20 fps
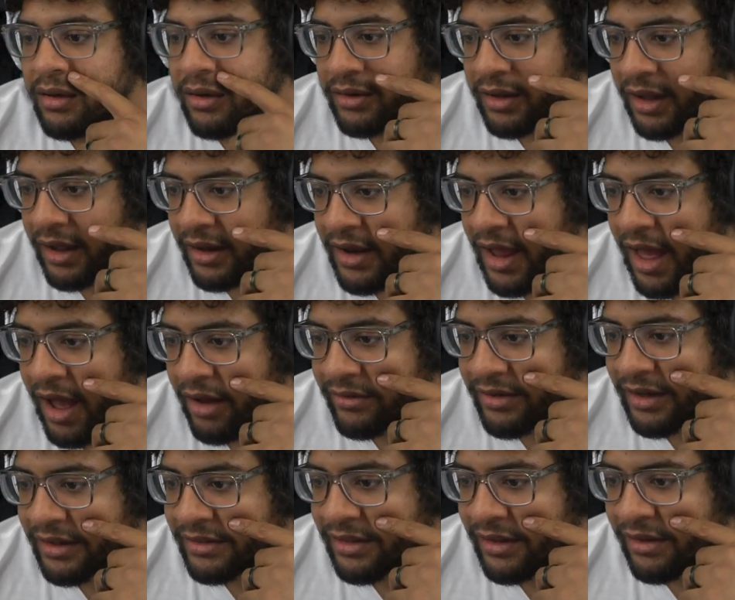Okay, now
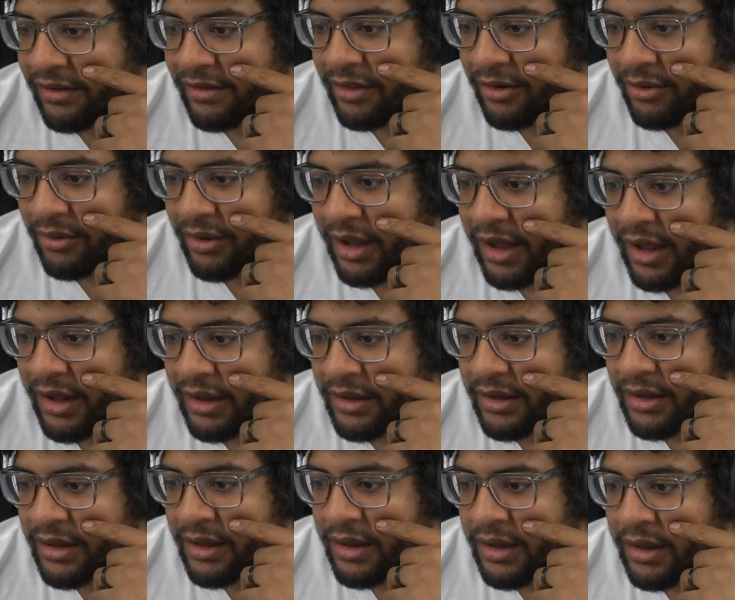take this little guy.
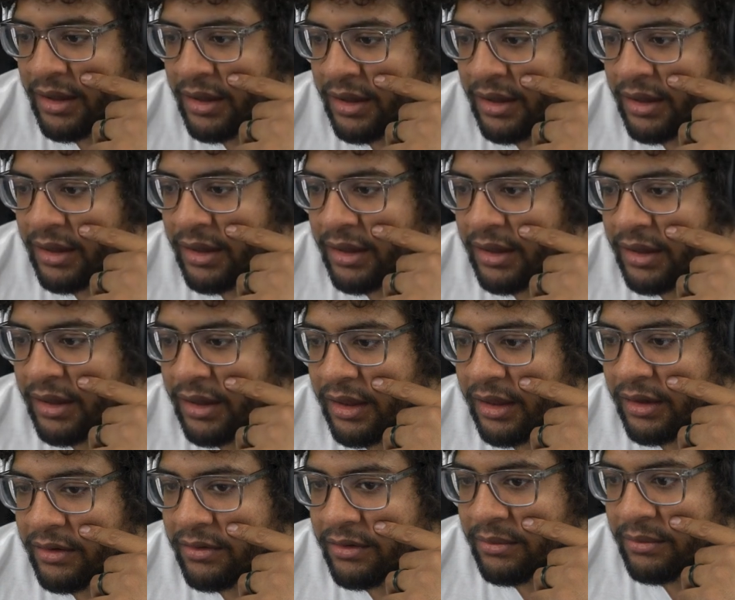
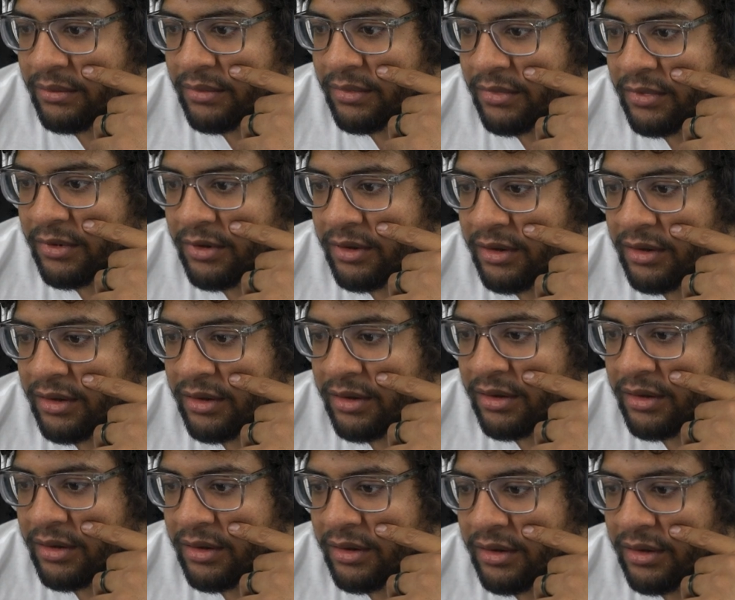Edge him.
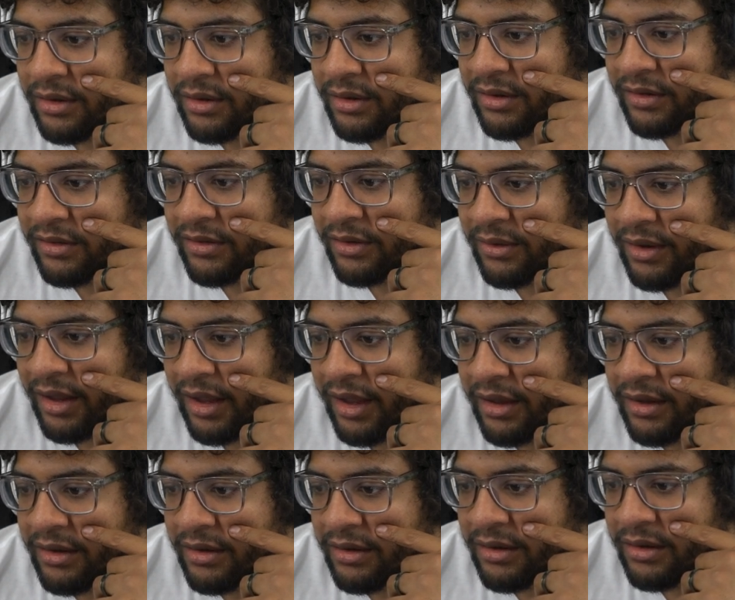It's
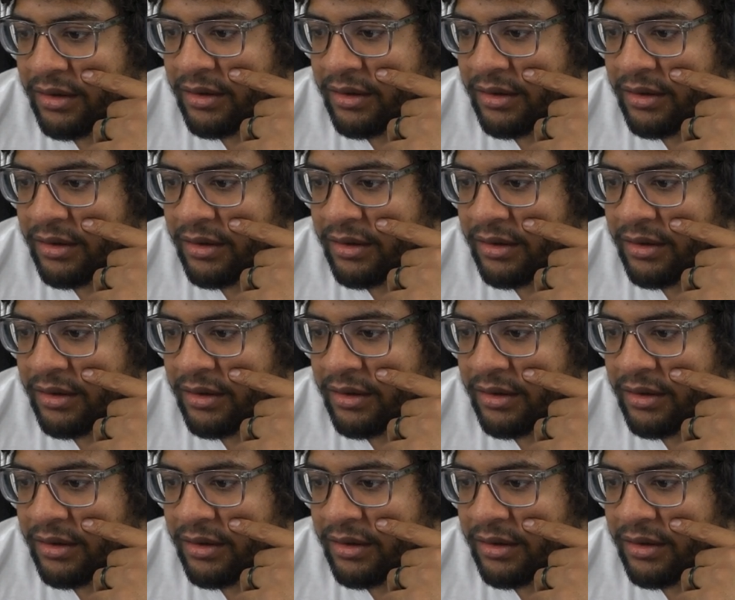okay.